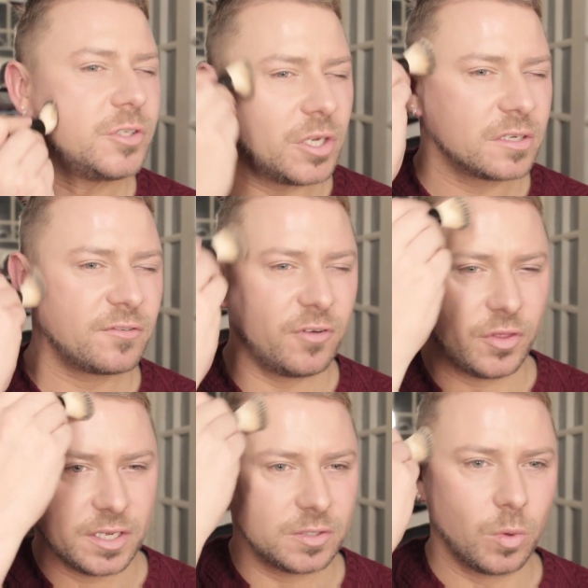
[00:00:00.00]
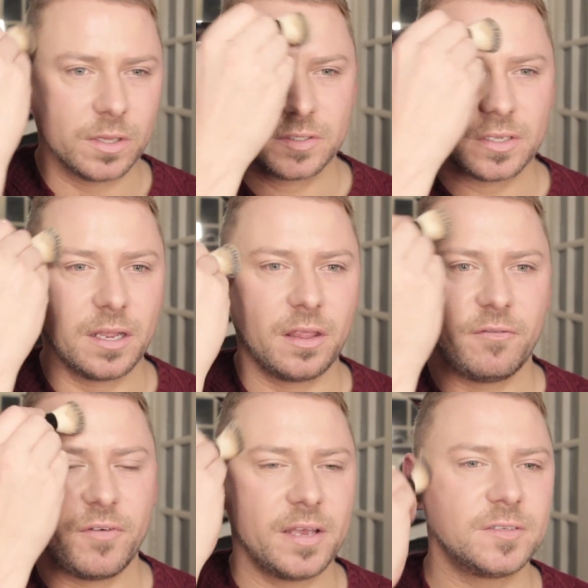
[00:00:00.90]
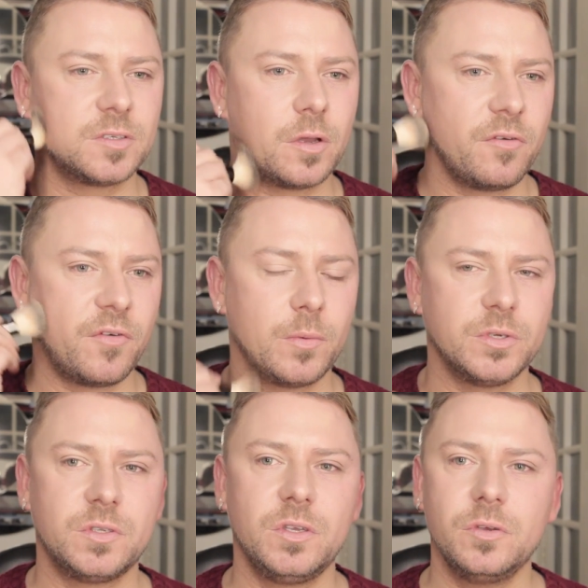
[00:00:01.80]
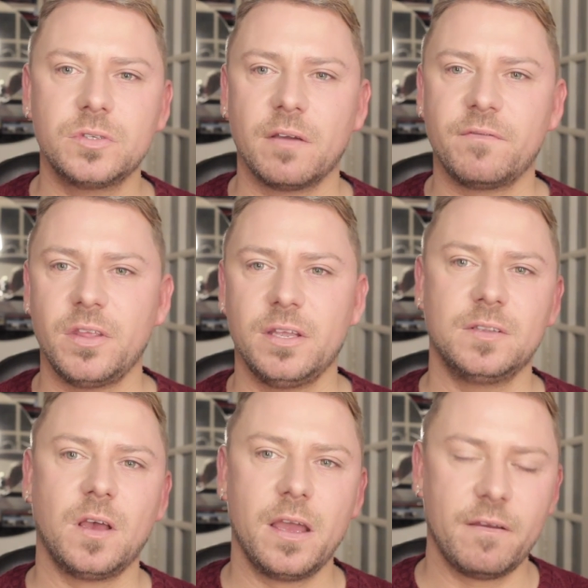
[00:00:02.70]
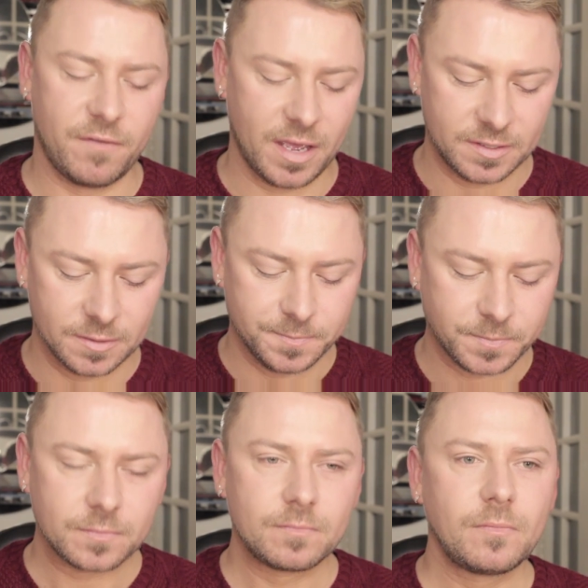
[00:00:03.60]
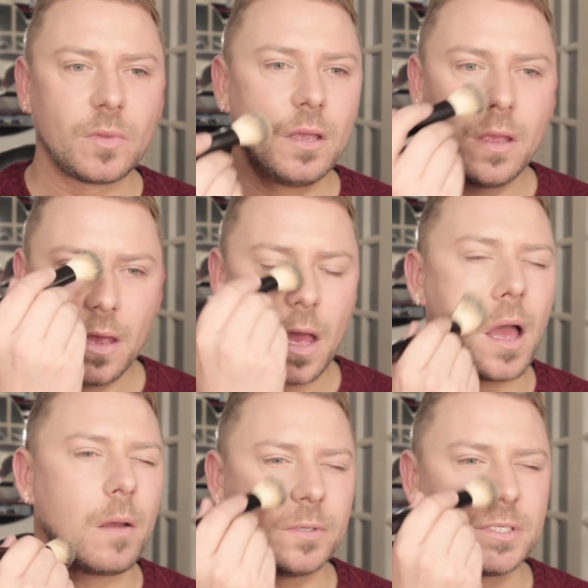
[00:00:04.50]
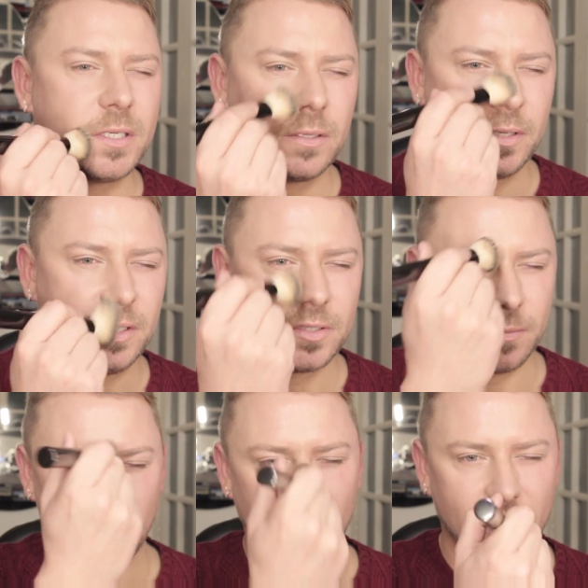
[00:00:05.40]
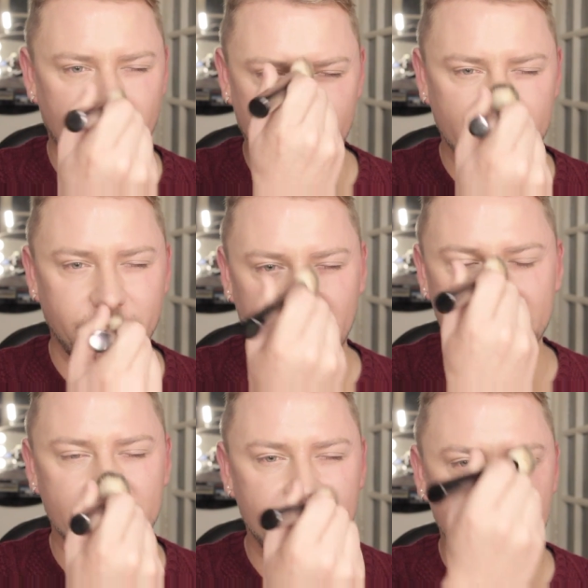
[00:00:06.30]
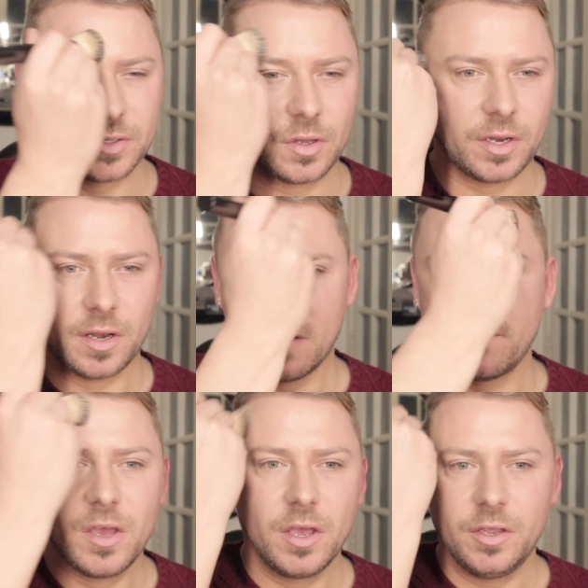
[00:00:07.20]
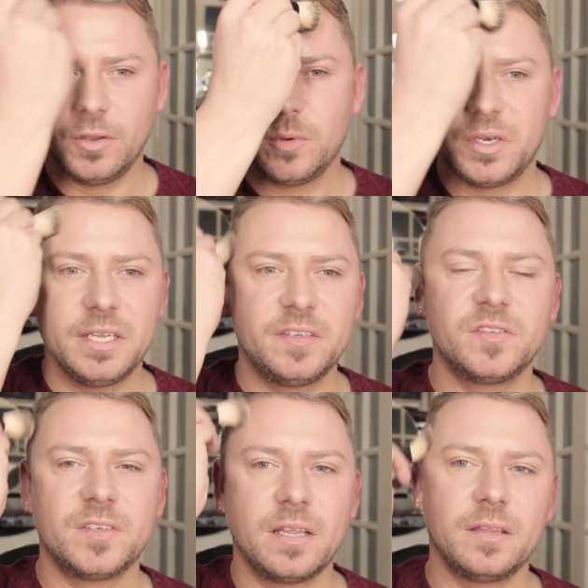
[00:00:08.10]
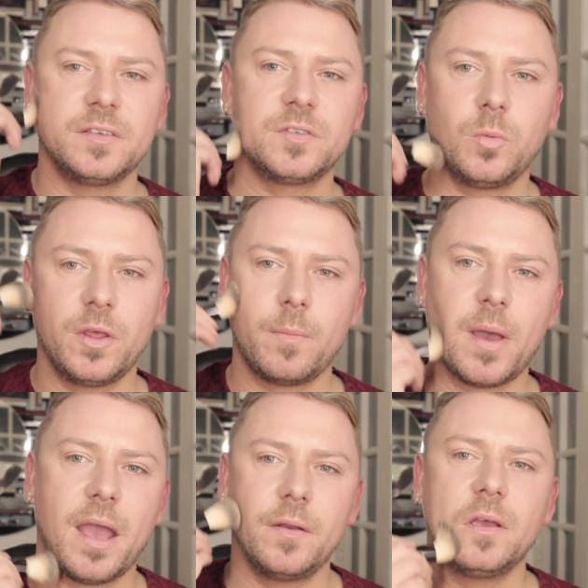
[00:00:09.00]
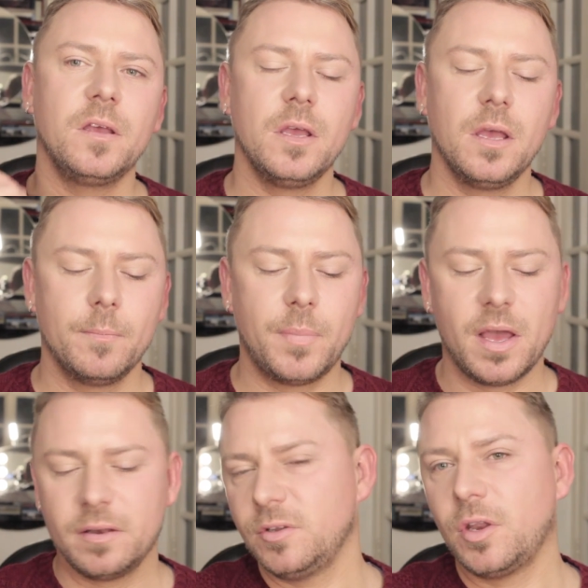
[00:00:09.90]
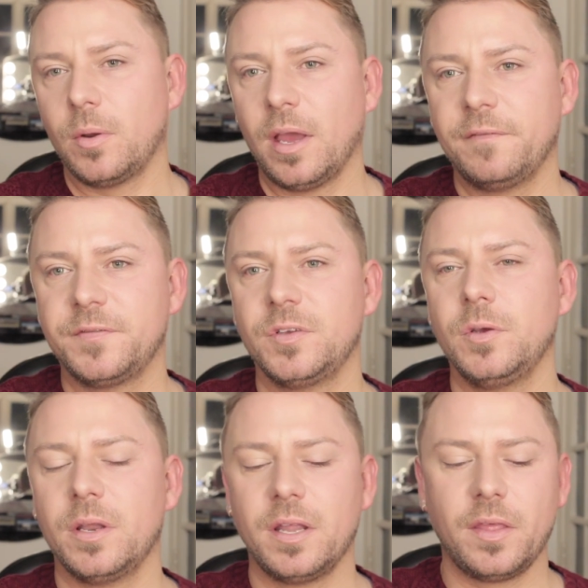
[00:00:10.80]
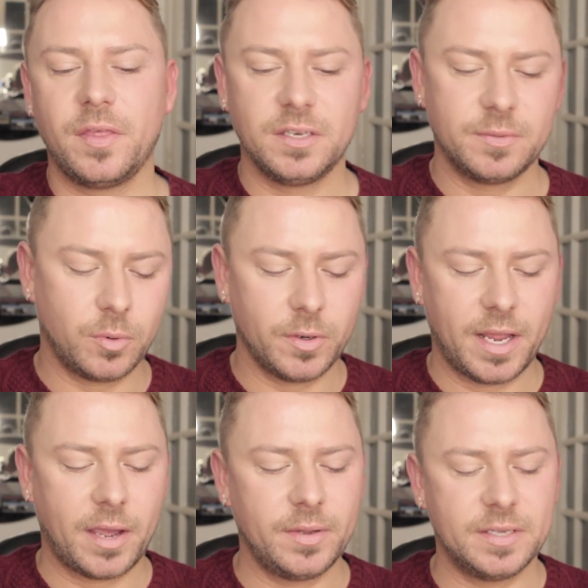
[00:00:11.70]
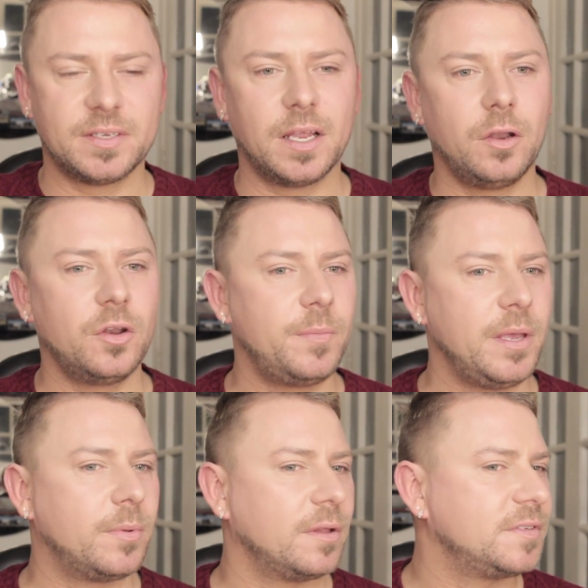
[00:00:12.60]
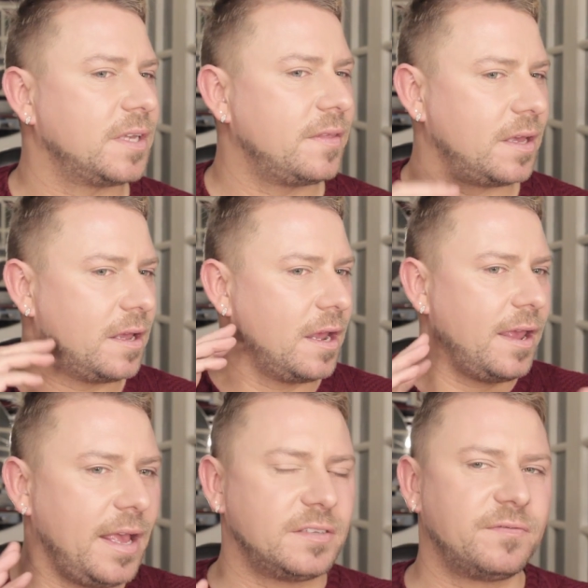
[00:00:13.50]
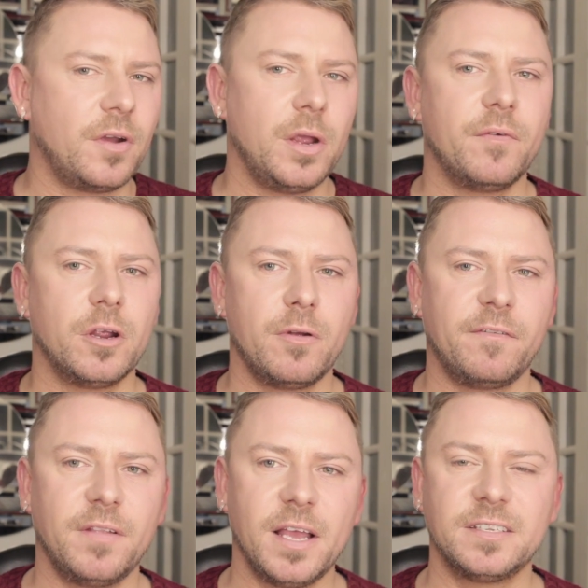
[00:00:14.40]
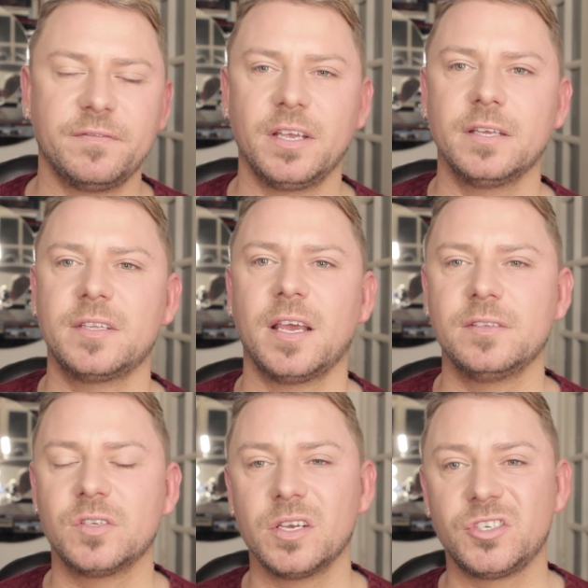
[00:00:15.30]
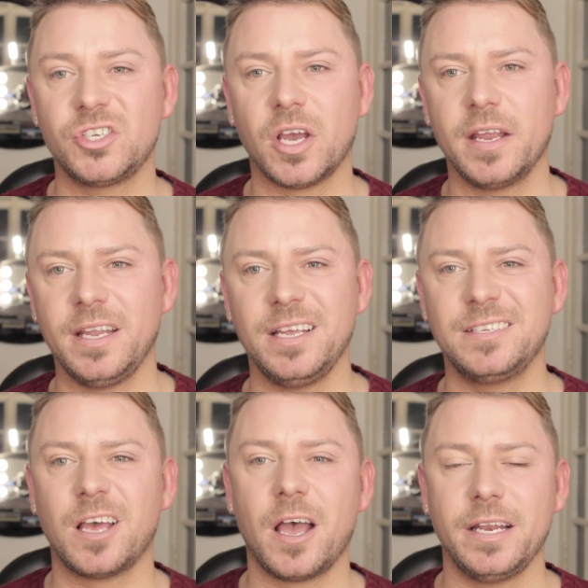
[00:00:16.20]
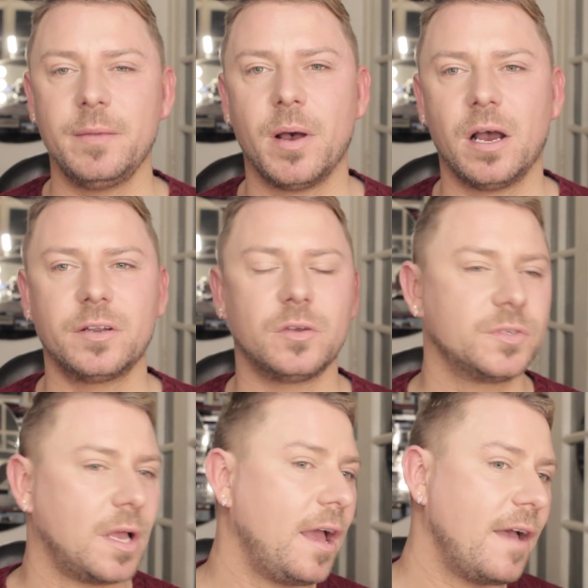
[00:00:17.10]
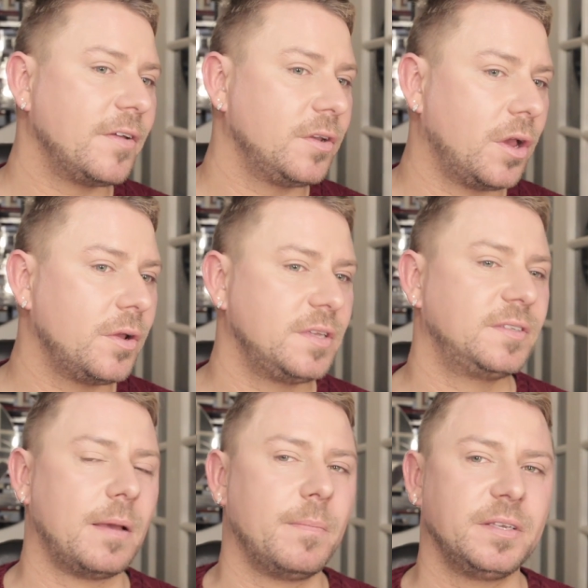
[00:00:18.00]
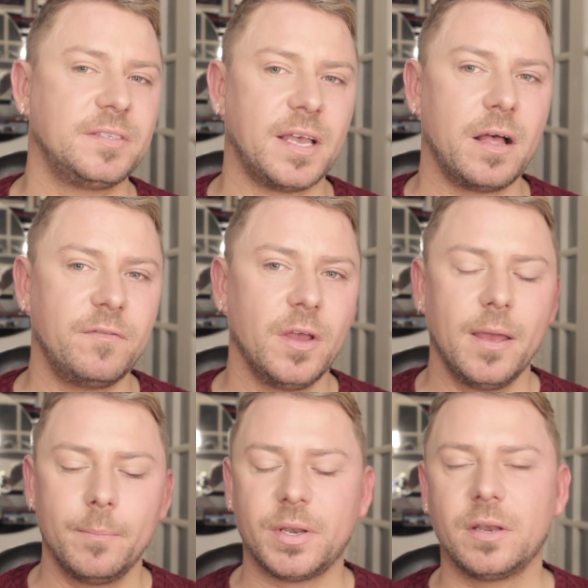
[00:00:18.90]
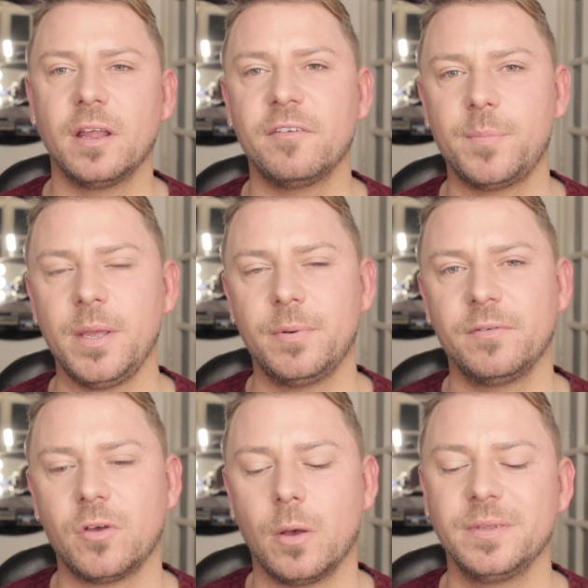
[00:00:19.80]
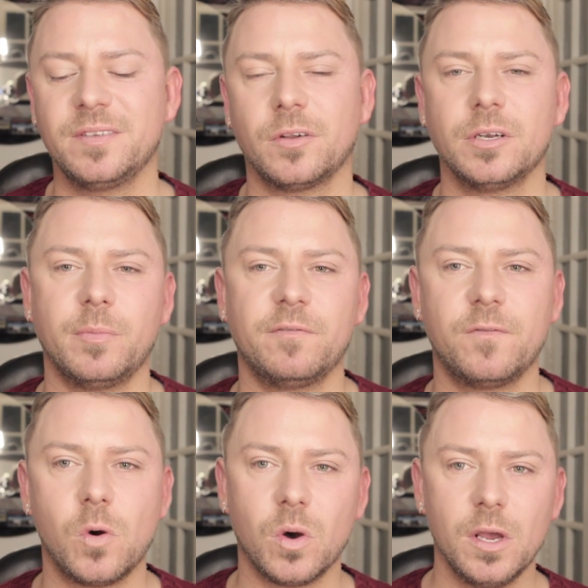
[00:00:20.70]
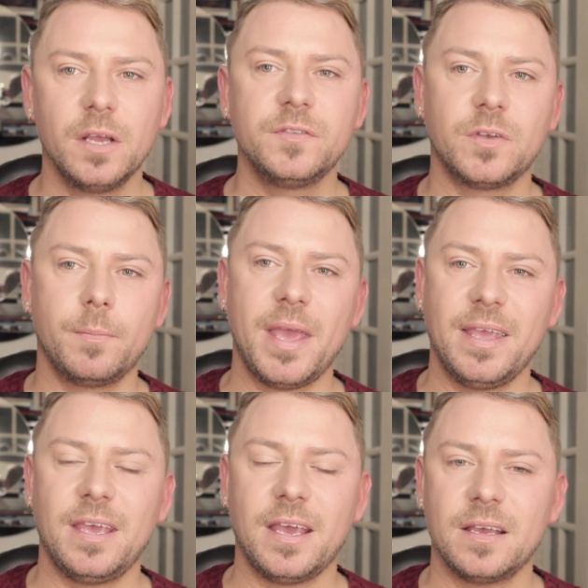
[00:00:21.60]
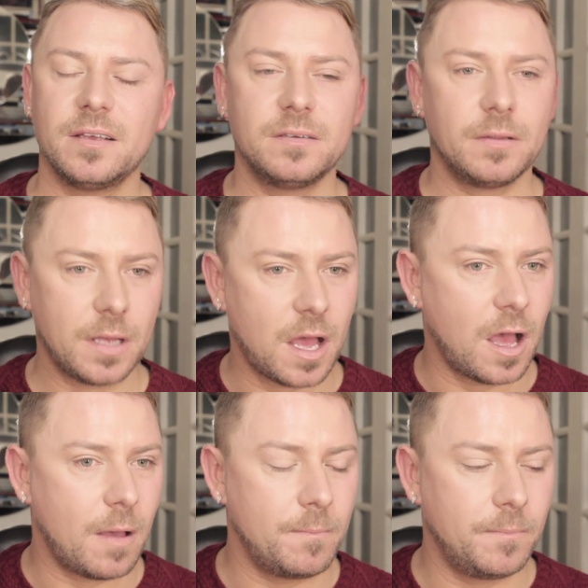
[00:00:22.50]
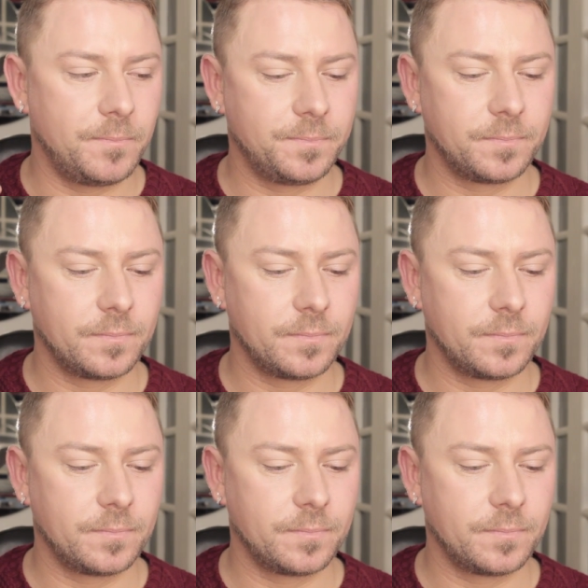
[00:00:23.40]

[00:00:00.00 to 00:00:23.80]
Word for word: just for this one side of the face, so if I was to use that for the entire face, I would still need some more coverage because it's just not enough. You would need to set this with a powder, but you don't have to. Another thing to point out is that a lot of people have said that it's very, very reflective and contains shiny, tiny particles. I haven't noticed that myself, but enough people have commented on it before to make it that